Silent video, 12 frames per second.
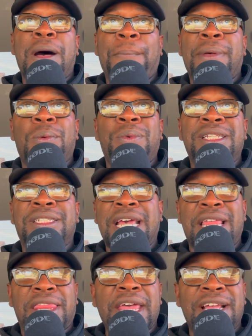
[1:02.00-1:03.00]
up and we
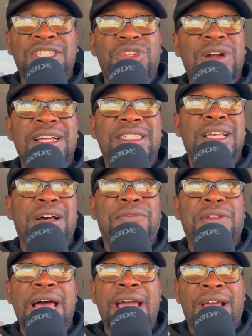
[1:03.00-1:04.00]
say things to ourselves
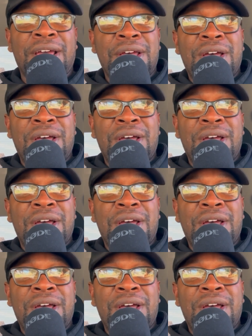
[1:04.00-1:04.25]
like,